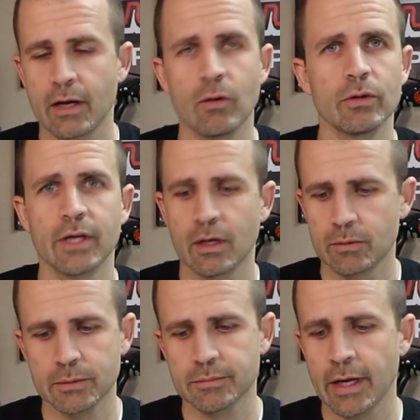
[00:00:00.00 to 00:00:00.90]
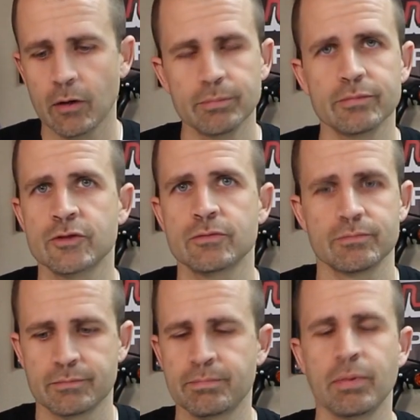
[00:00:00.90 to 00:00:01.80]
That cold air will help
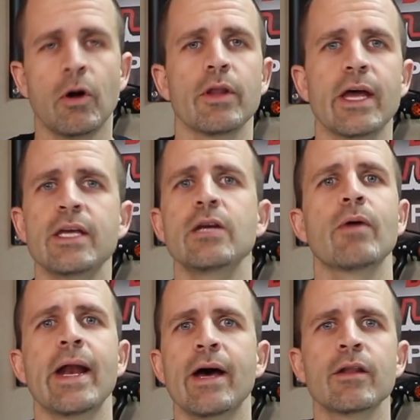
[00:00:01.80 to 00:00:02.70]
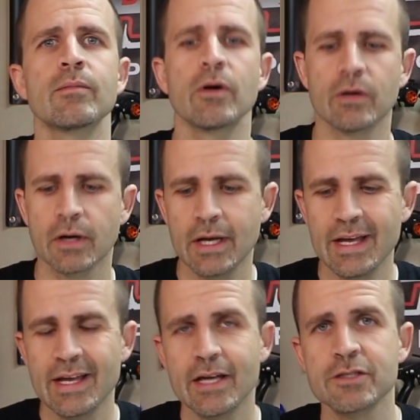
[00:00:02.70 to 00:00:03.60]
pull that heat right out of the motor
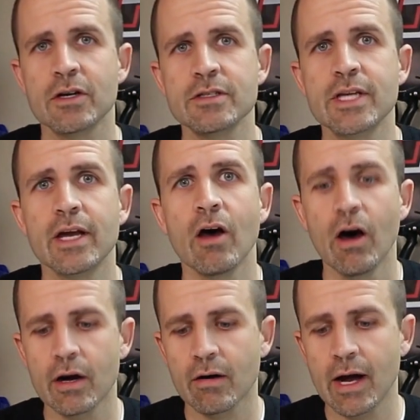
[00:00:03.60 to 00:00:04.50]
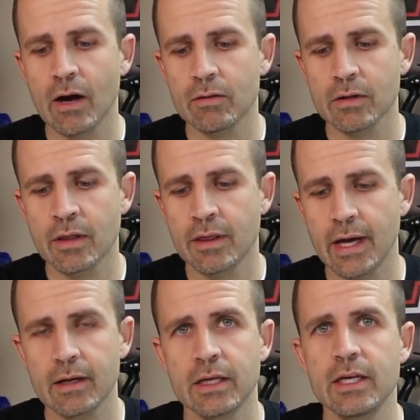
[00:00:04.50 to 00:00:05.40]
it starts getting hotter out,
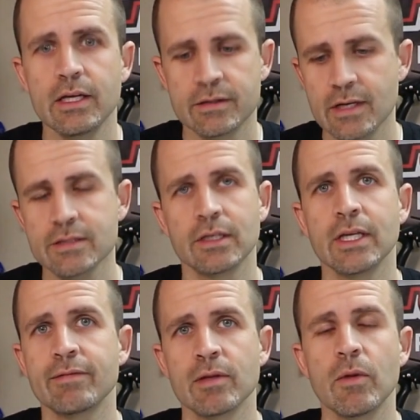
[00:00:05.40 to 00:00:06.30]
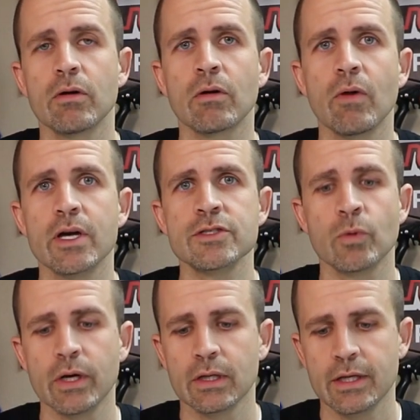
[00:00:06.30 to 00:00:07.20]
that heat doesn't leave the motor quite
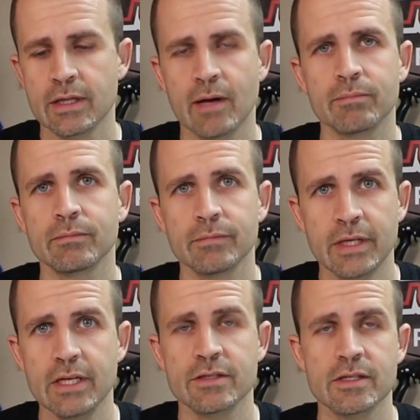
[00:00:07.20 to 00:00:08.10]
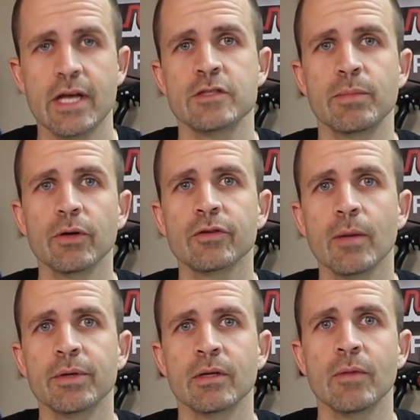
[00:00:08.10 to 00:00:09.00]
as quickly, that heat stays built
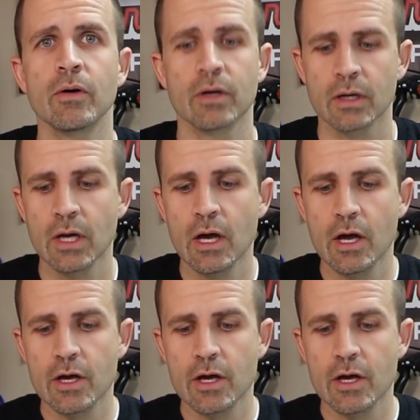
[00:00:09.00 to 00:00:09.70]
up in the motor.